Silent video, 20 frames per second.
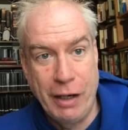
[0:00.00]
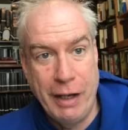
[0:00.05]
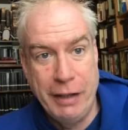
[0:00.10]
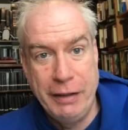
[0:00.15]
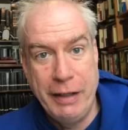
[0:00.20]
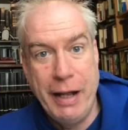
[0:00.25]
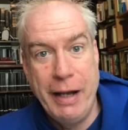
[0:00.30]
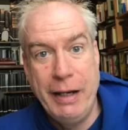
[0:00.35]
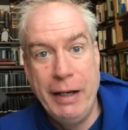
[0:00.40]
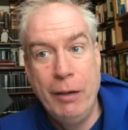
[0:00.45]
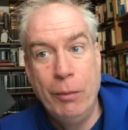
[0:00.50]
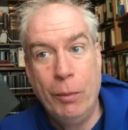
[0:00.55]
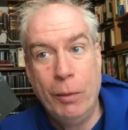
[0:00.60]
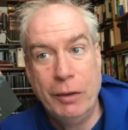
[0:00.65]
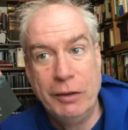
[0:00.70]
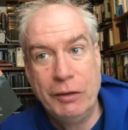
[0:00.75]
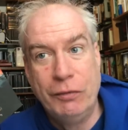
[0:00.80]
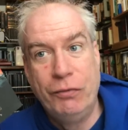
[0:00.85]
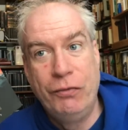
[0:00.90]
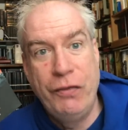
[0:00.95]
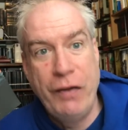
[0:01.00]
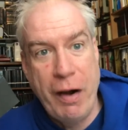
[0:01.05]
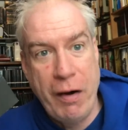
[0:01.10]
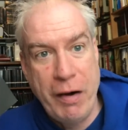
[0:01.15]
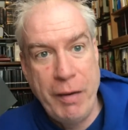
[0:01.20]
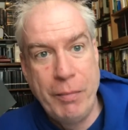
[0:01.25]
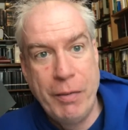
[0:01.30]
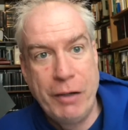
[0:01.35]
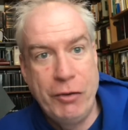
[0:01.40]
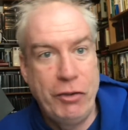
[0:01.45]
and yet it was
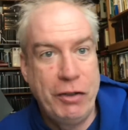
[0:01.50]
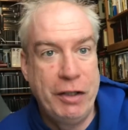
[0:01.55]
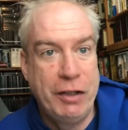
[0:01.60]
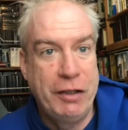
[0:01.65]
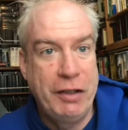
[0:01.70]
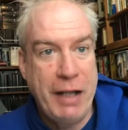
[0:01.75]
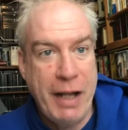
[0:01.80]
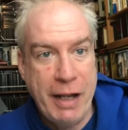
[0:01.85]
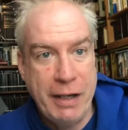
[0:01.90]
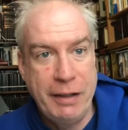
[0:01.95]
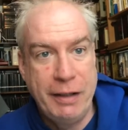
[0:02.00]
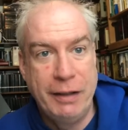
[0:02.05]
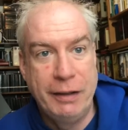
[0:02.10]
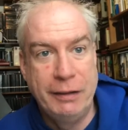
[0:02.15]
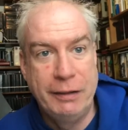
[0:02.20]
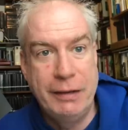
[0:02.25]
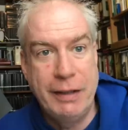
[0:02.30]
very much intending